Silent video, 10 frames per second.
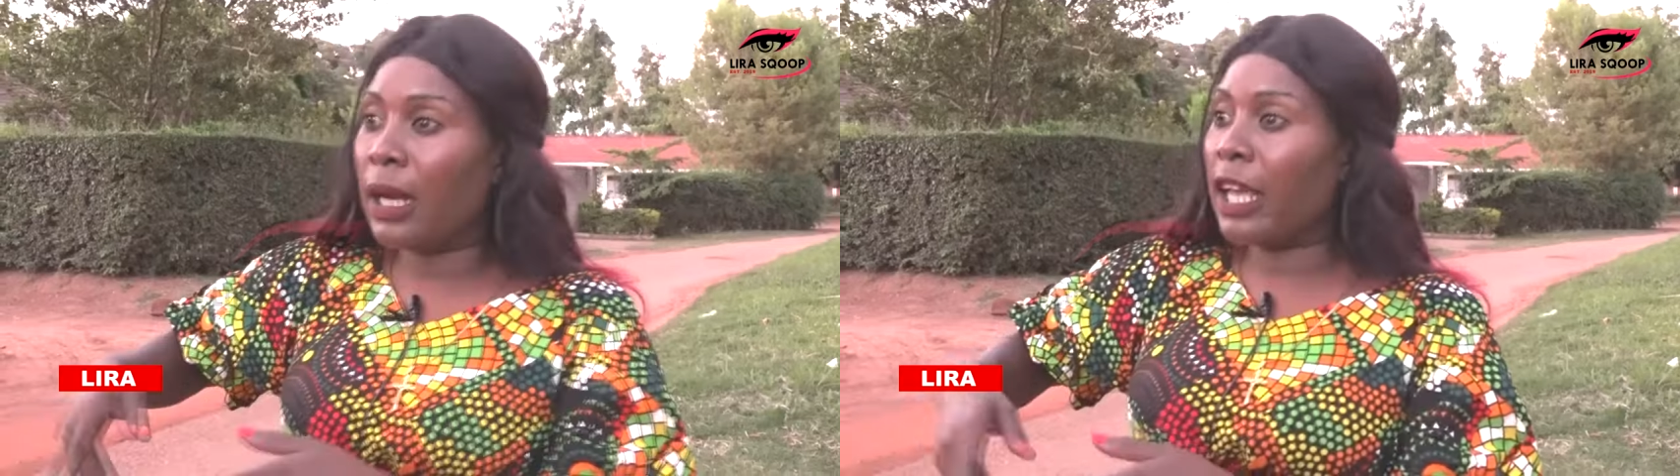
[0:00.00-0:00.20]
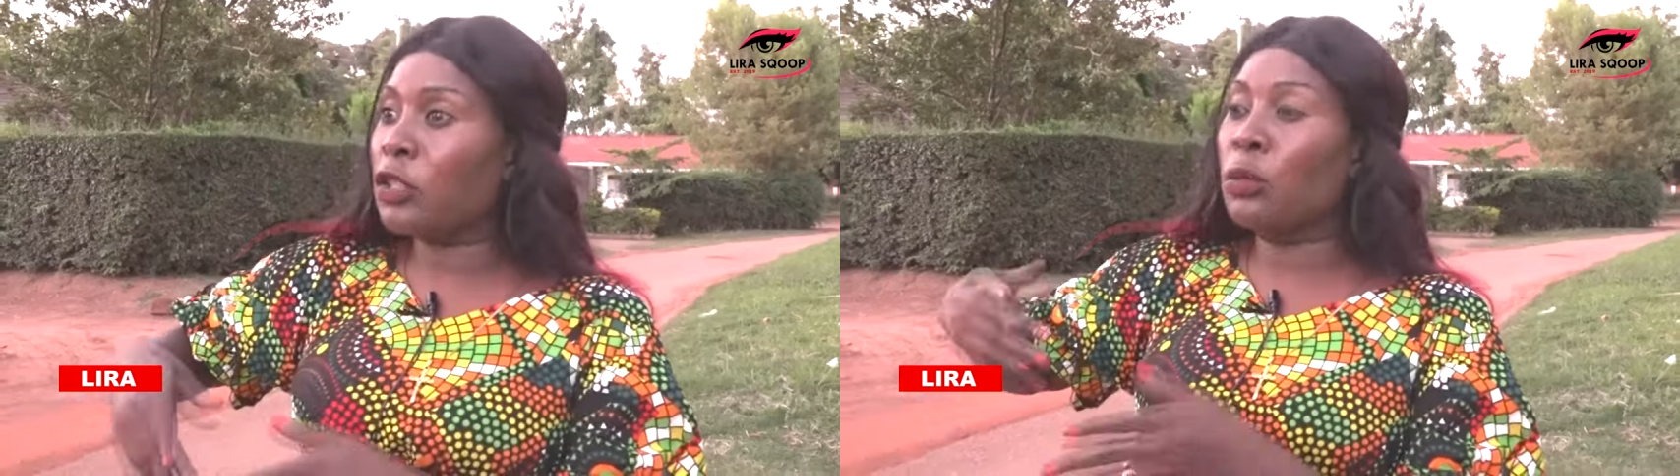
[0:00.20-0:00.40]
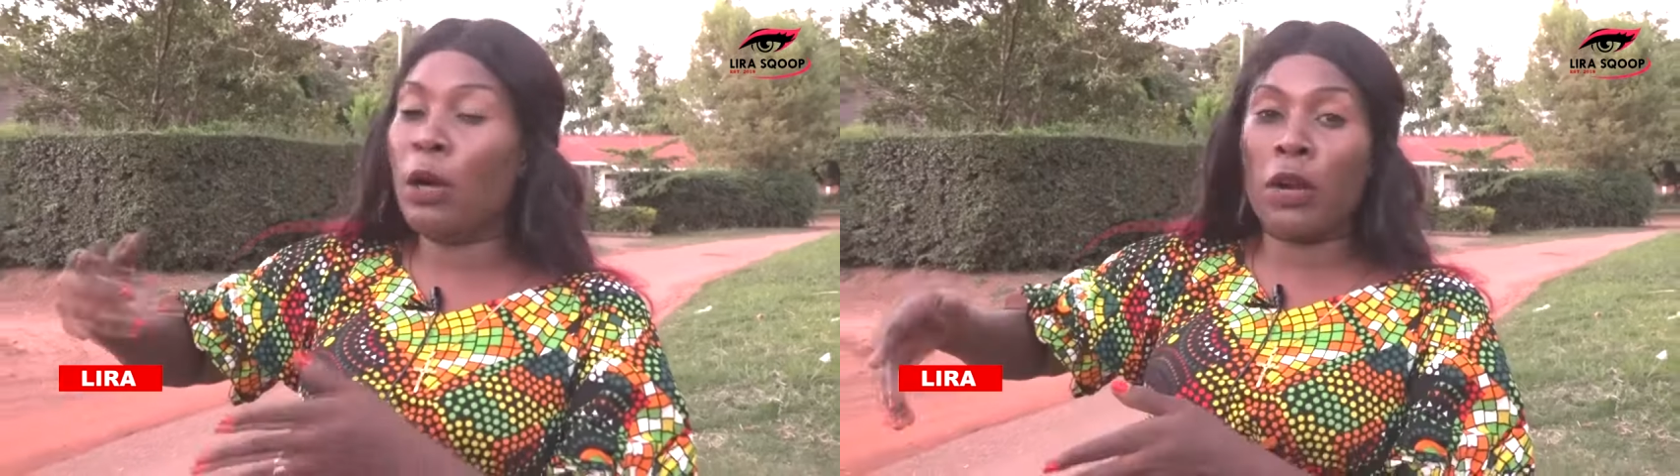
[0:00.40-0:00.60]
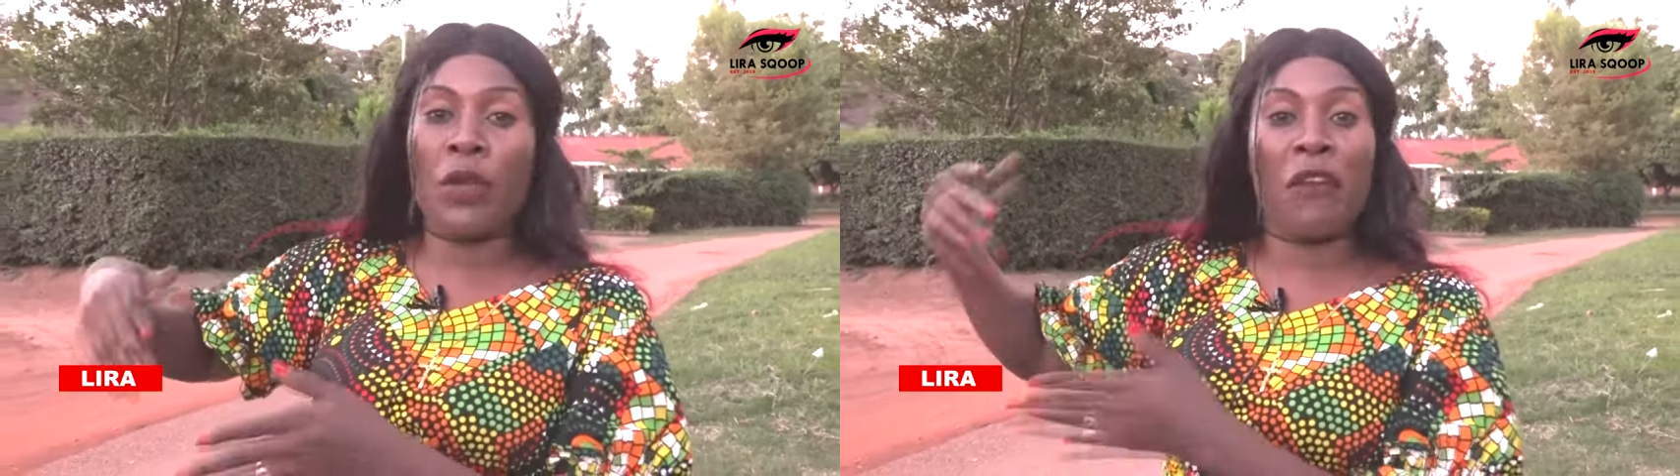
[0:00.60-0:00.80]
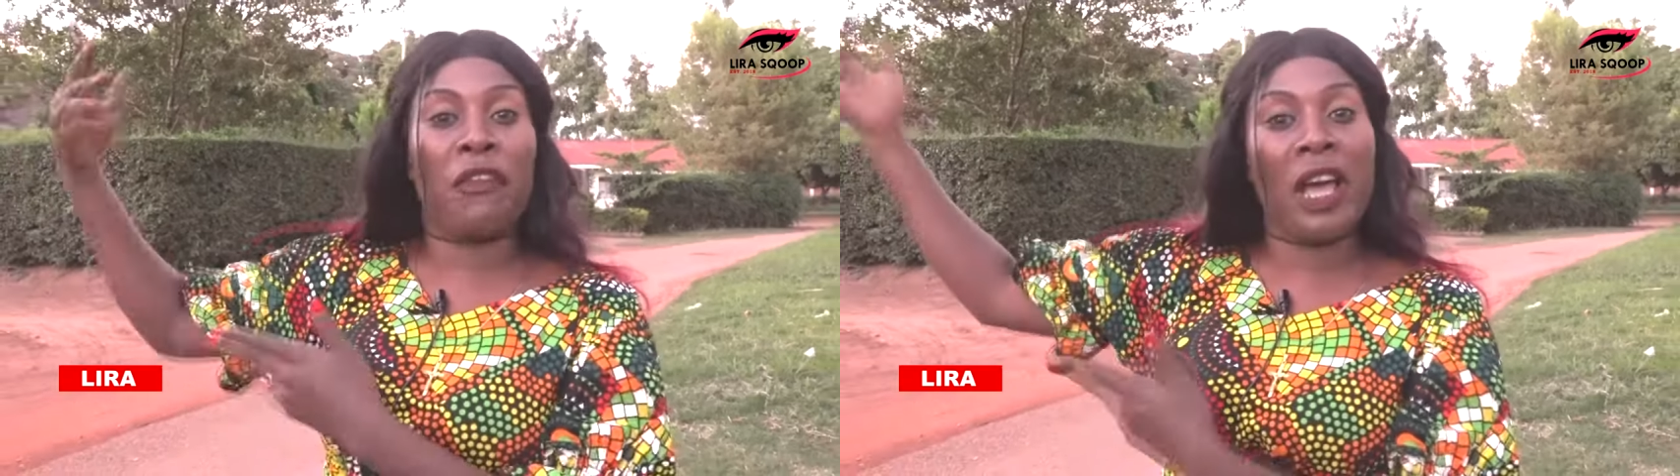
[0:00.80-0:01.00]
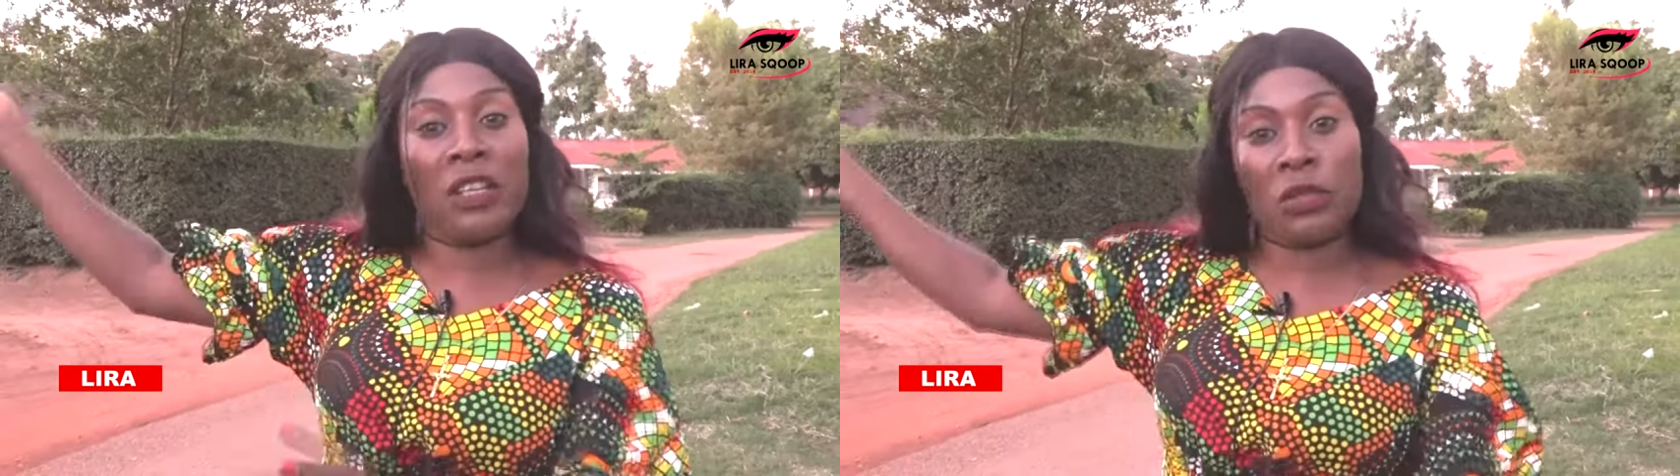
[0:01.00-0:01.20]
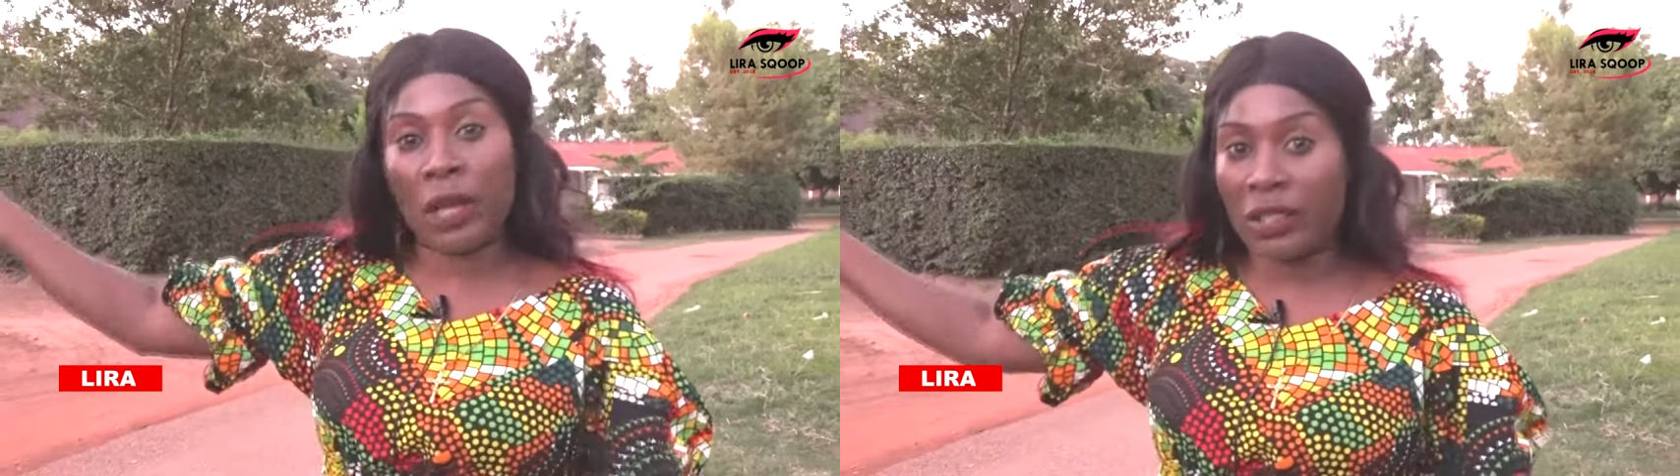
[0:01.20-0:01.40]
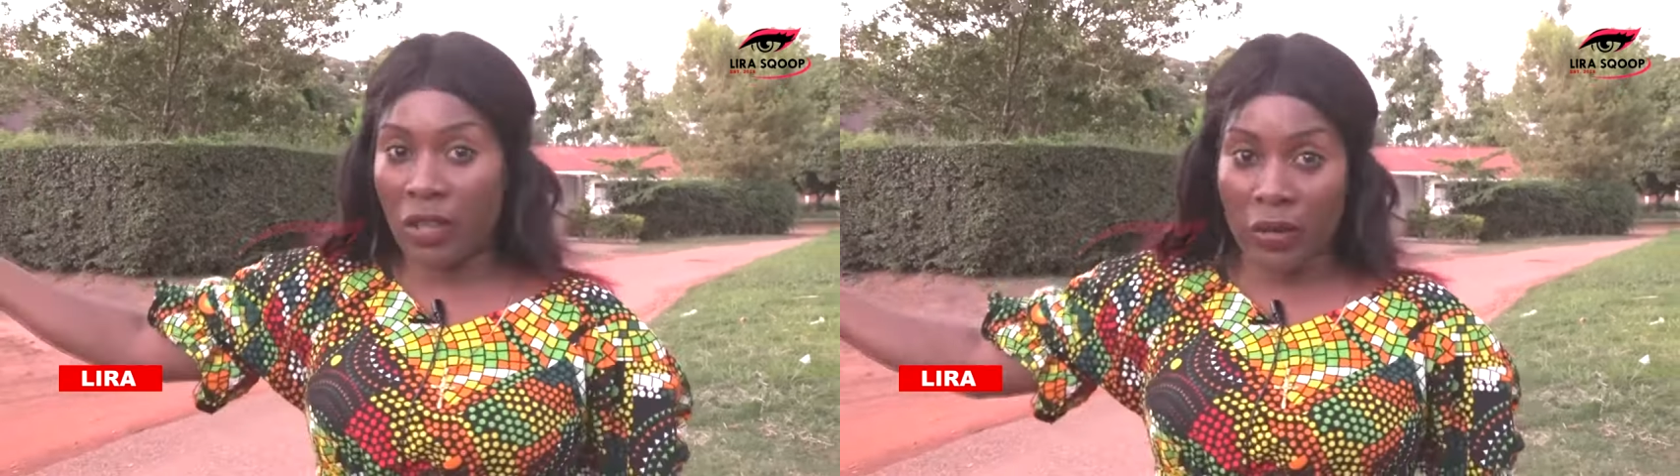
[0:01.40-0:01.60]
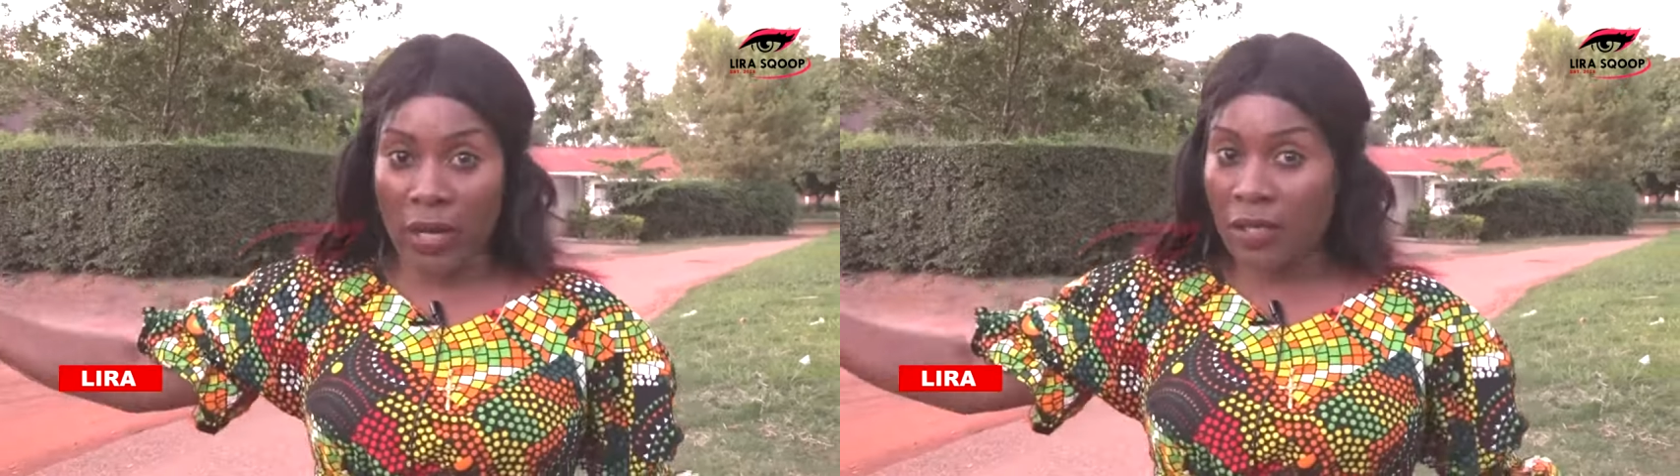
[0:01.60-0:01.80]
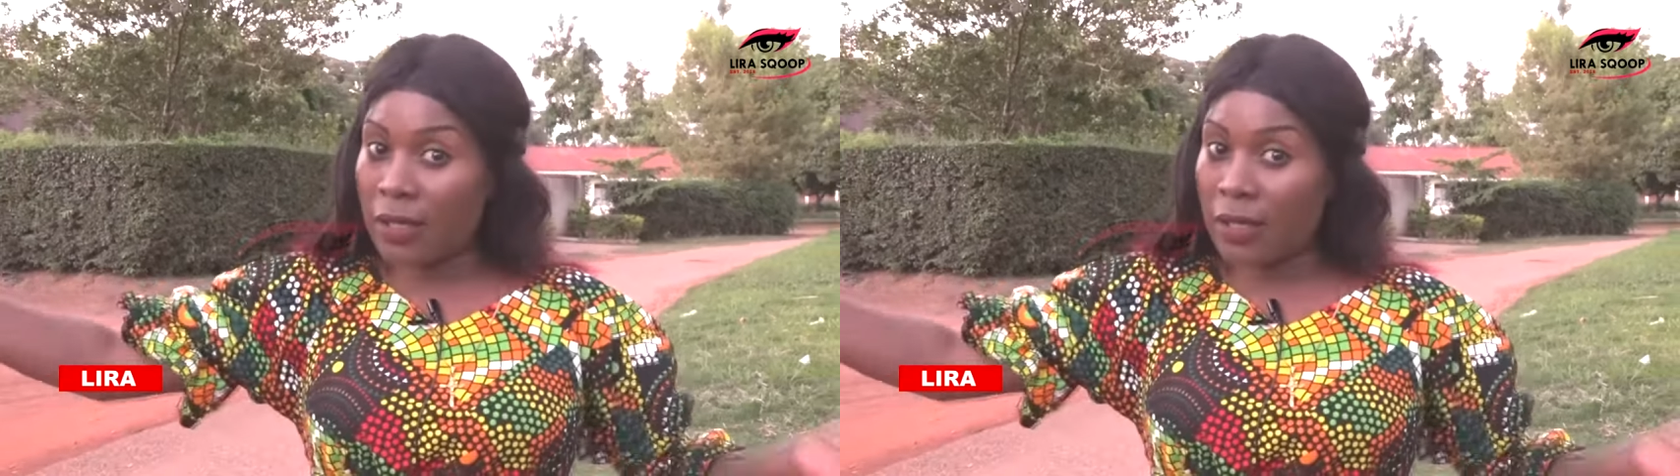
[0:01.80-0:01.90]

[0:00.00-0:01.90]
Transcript: Like, tomorrow we are flying to Nigeria,